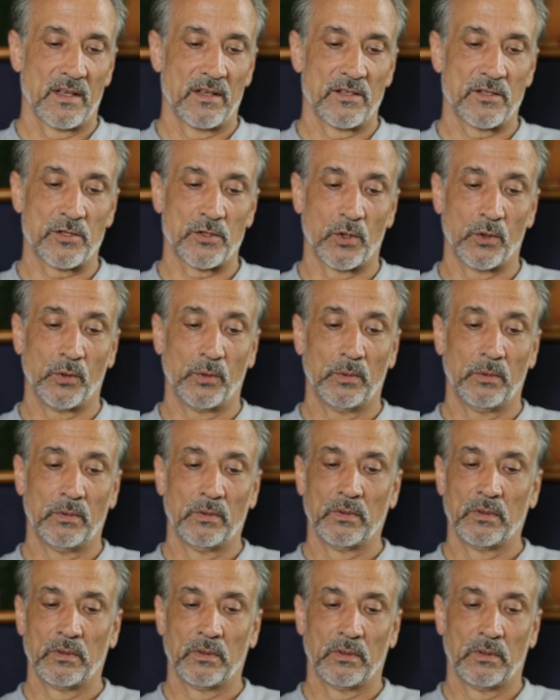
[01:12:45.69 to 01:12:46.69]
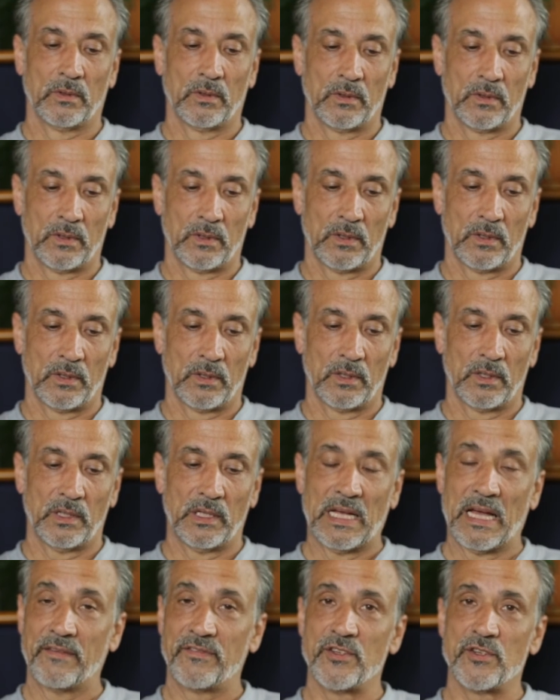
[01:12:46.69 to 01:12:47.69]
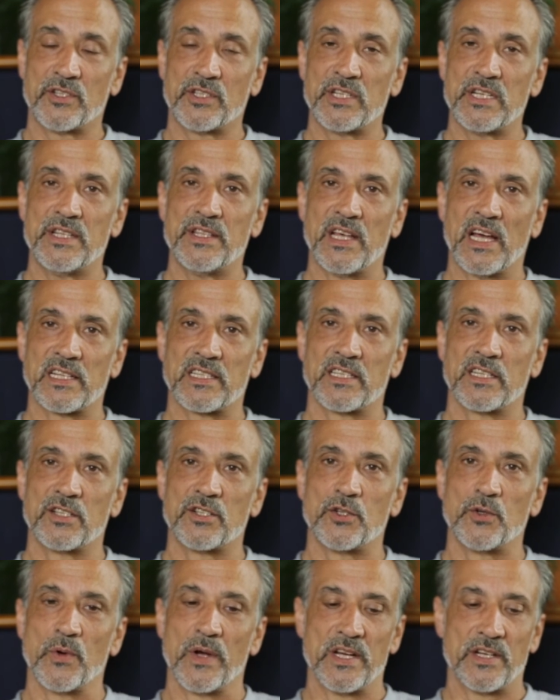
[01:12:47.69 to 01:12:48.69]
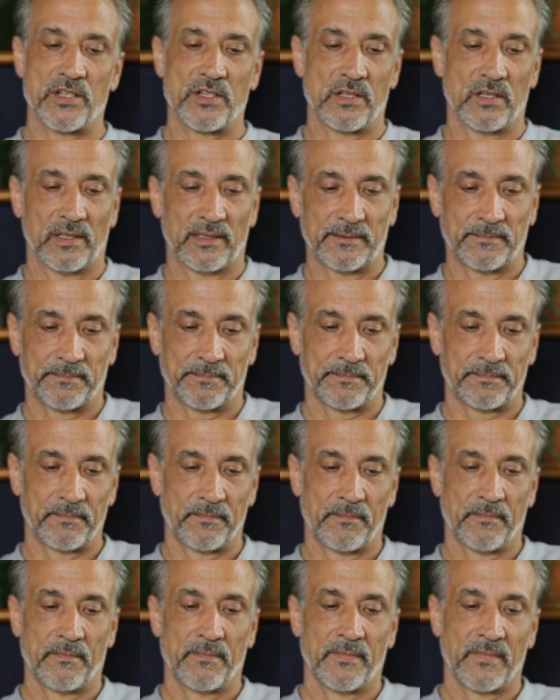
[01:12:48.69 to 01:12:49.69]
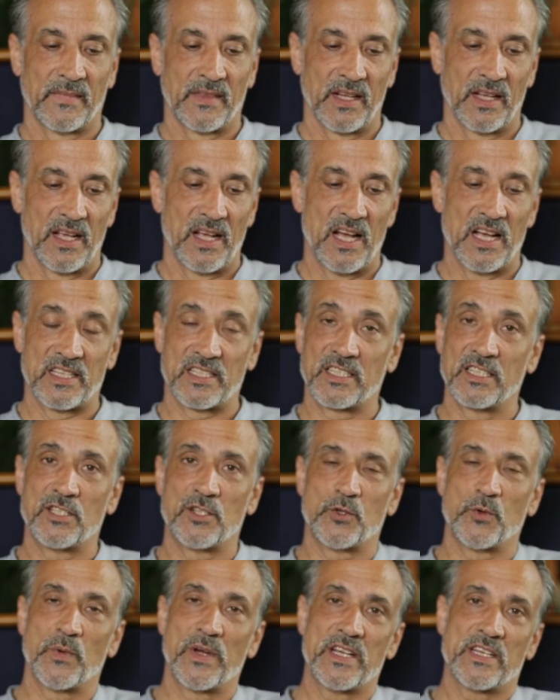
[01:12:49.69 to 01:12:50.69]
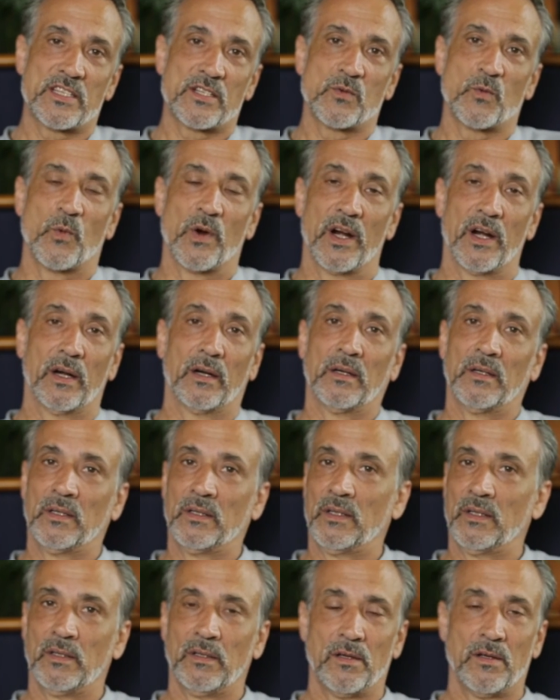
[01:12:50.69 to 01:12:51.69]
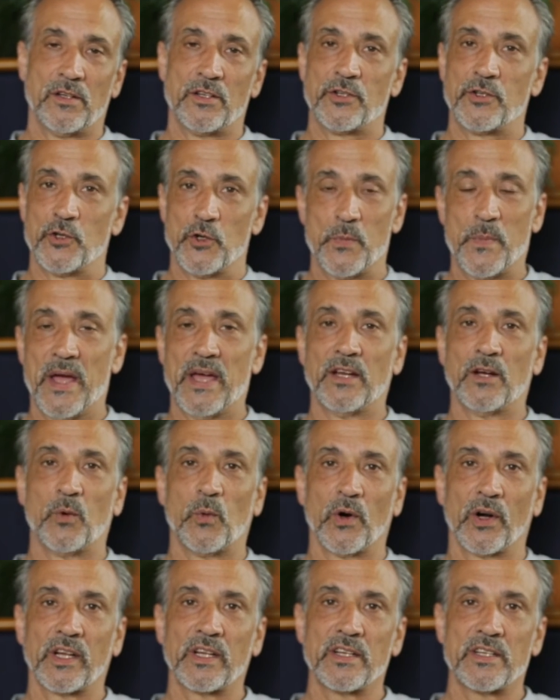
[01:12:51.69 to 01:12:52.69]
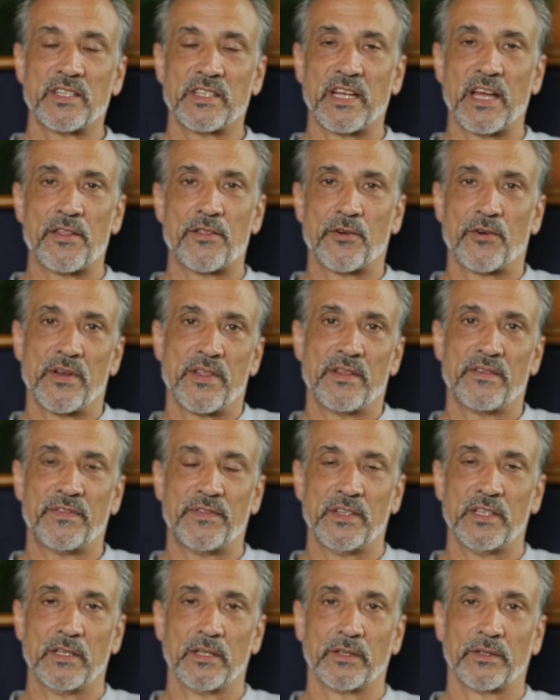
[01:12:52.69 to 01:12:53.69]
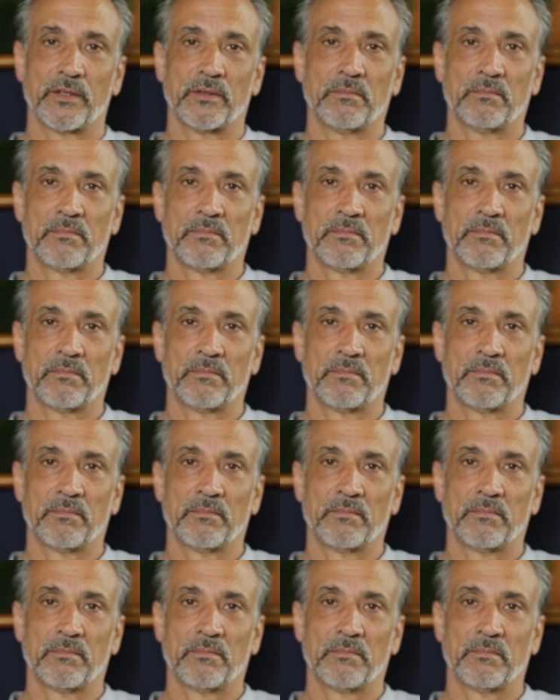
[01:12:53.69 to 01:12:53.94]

So, have you seen that situation? A situation where two men are working together in the field,